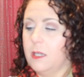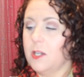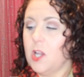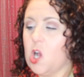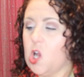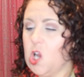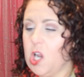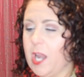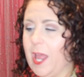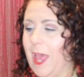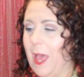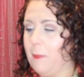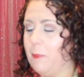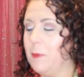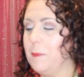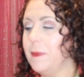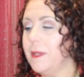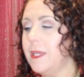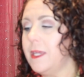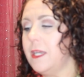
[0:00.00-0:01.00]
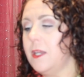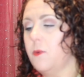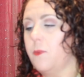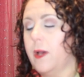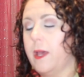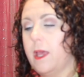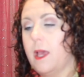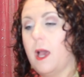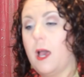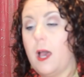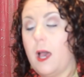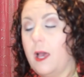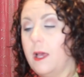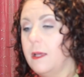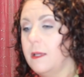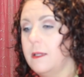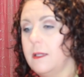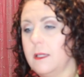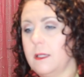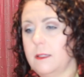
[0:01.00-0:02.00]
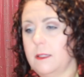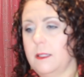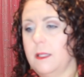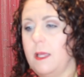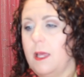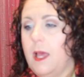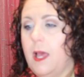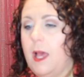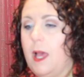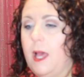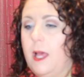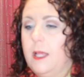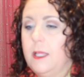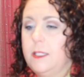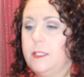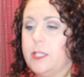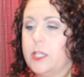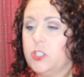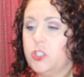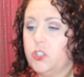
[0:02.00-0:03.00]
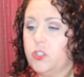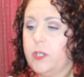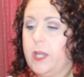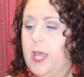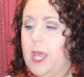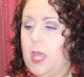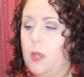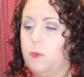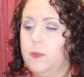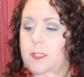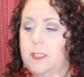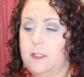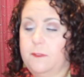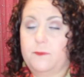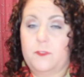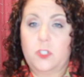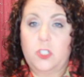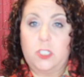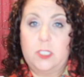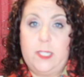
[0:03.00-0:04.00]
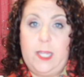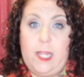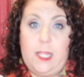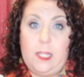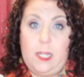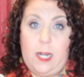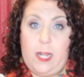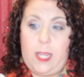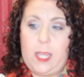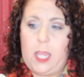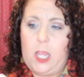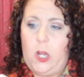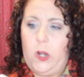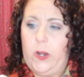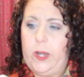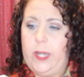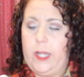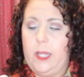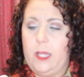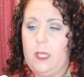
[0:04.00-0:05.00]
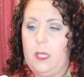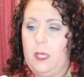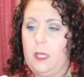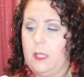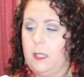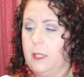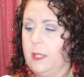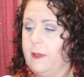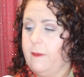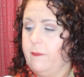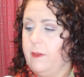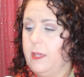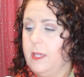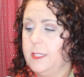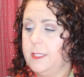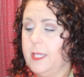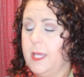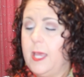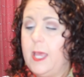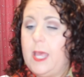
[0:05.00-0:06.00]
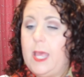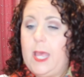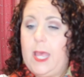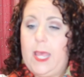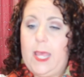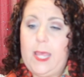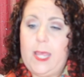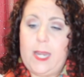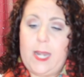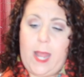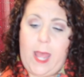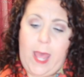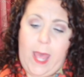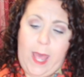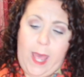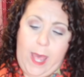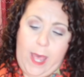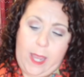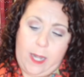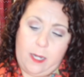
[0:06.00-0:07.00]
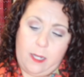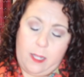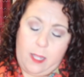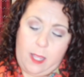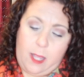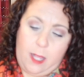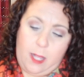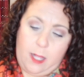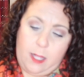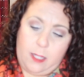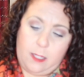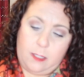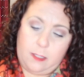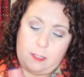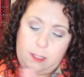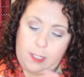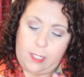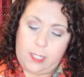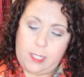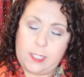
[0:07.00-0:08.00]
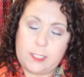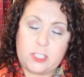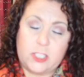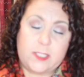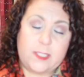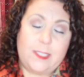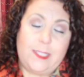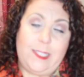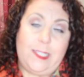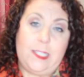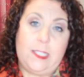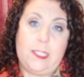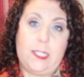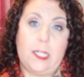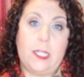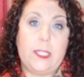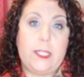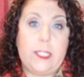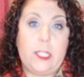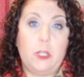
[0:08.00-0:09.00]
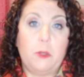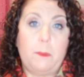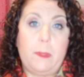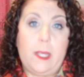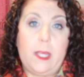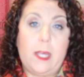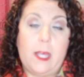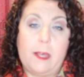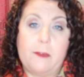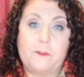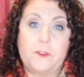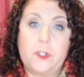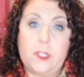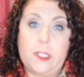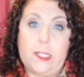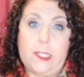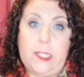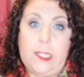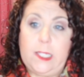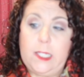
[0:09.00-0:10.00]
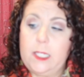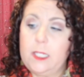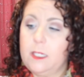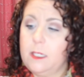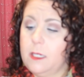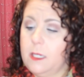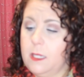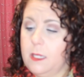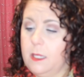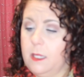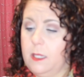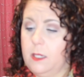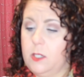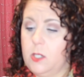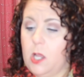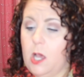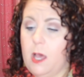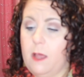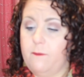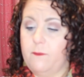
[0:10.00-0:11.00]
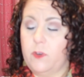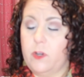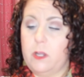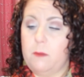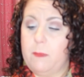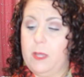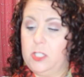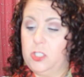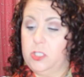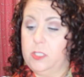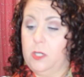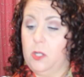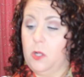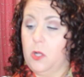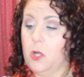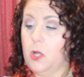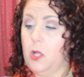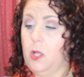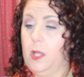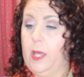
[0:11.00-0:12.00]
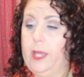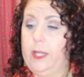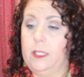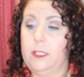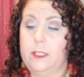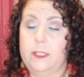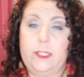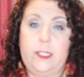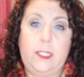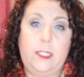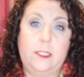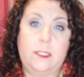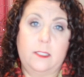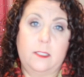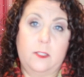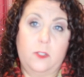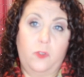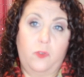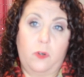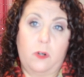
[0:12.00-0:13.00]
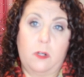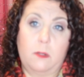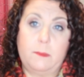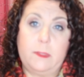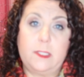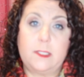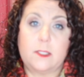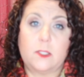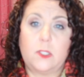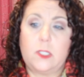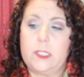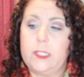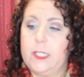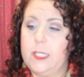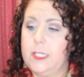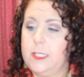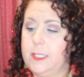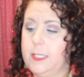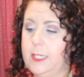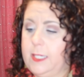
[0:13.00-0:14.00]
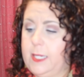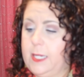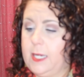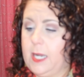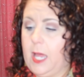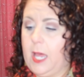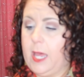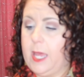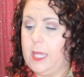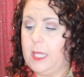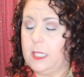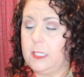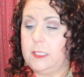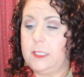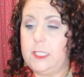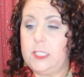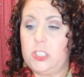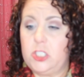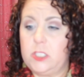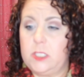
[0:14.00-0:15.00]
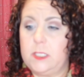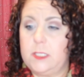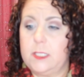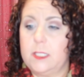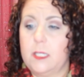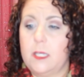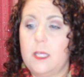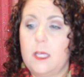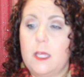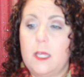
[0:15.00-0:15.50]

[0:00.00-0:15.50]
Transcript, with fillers: not going to happen. But anyway, yesterday was the first day that I carried it. I love it. It had, it just needed a little bit of cleaning, not very much at all. I cleaned the grommets on it and I conditioned